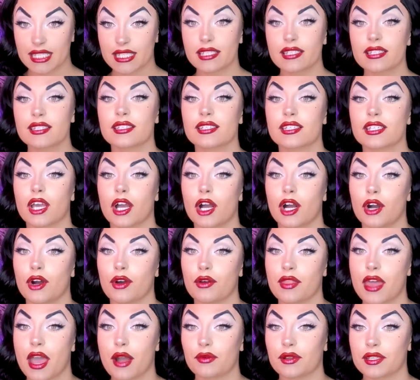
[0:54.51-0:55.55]
So
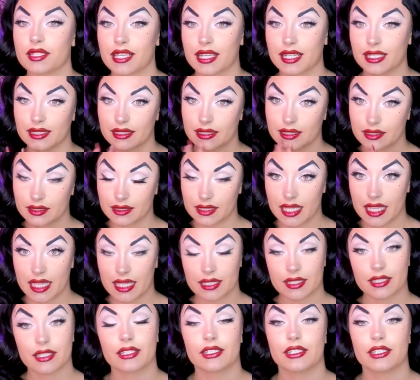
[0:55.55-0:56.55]
that was like a little hint